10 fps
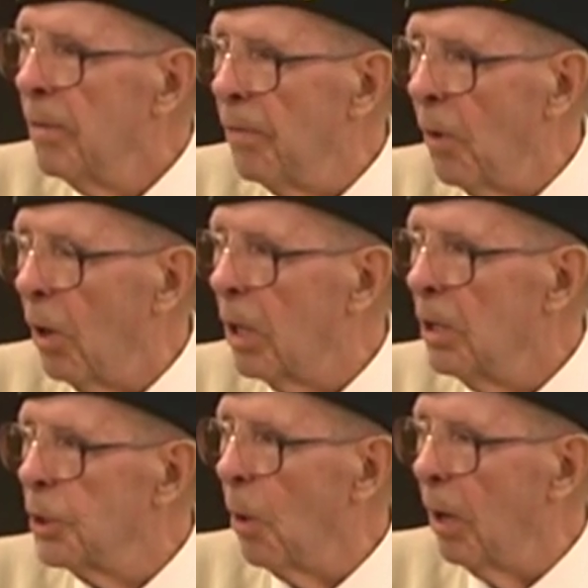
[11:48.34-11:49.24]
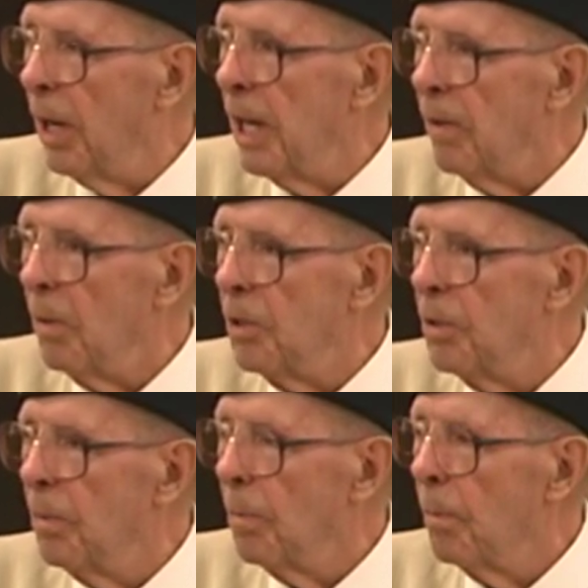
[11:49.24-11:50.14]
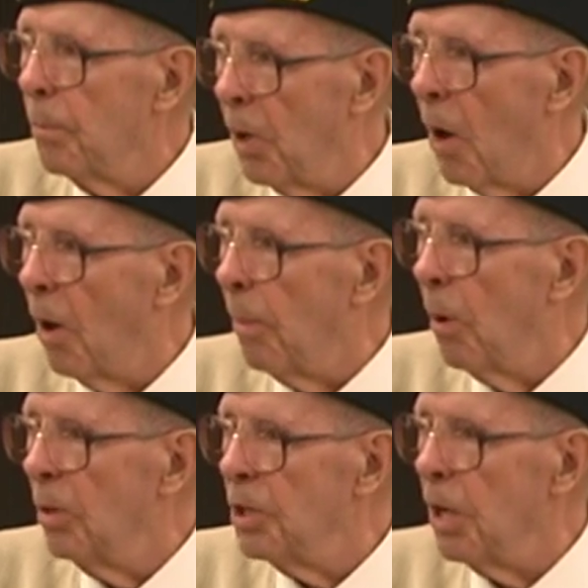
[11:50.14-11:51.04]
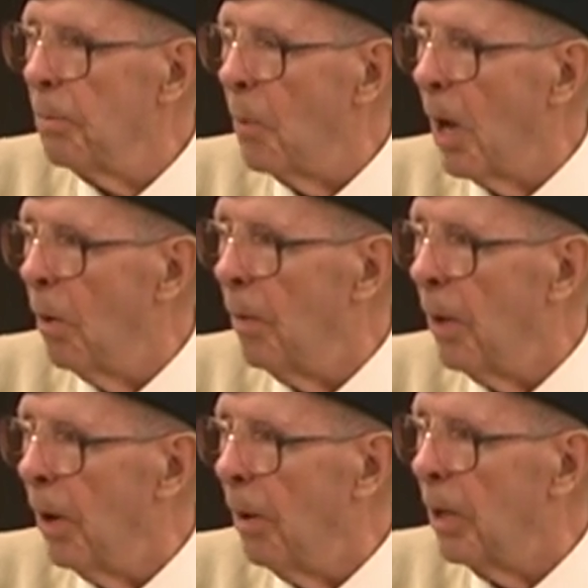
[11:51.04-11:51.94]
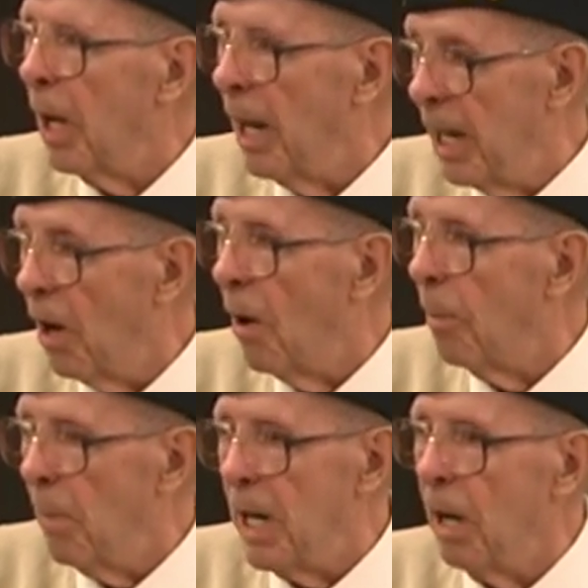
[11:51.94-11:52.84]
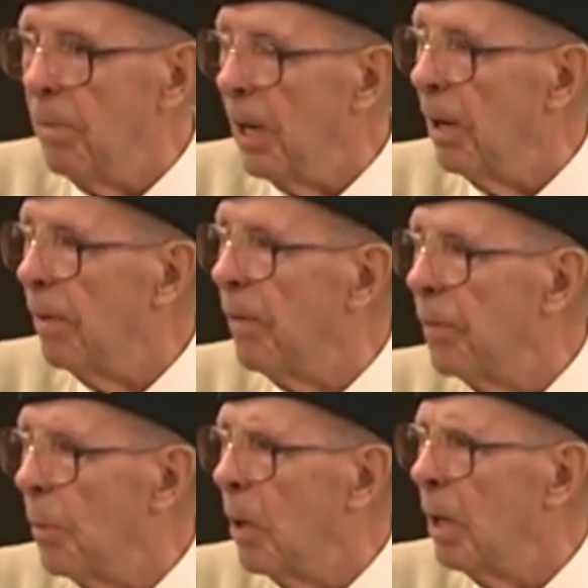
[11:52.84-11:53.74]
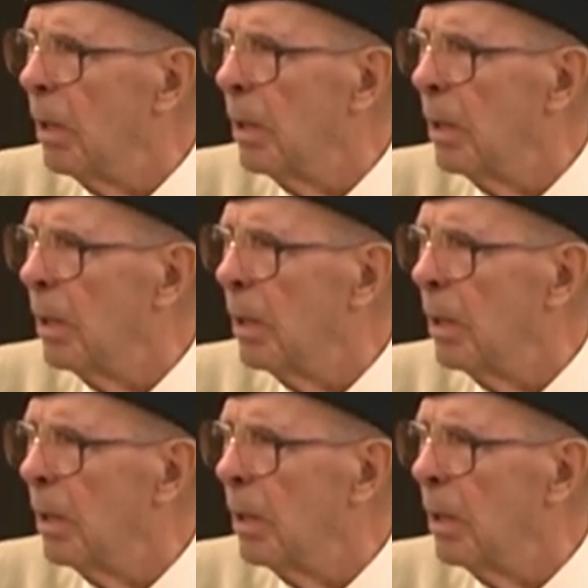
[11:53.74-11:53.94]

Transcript: for a short leave and put on a boat and shipped right over there and got in on it. Many of them didn't live through it.